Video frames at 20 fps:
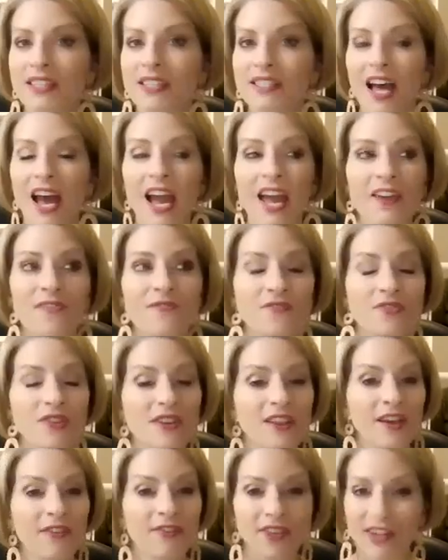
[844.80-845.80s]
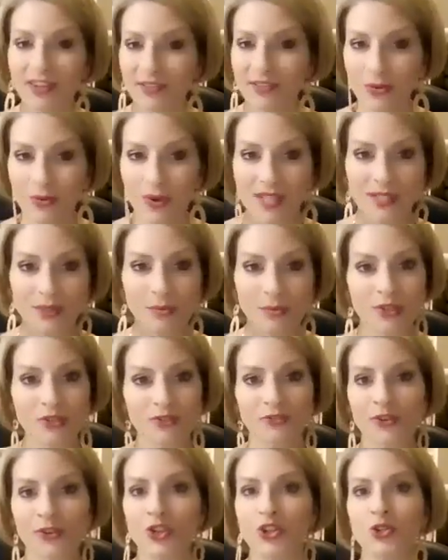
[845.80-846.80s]
because I have never given away so
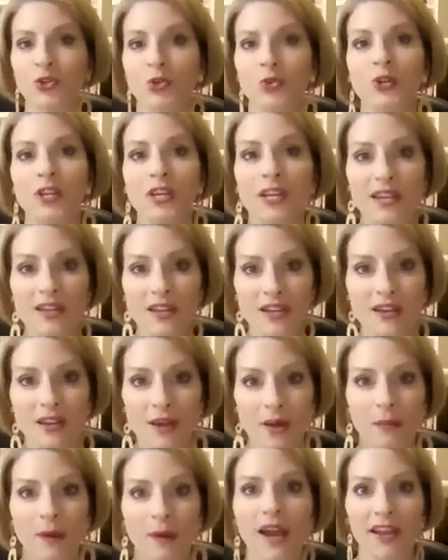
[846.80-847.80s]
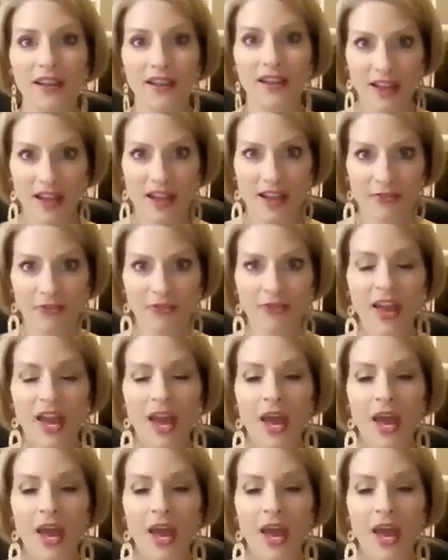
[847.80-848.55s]
much free jewelry in my life.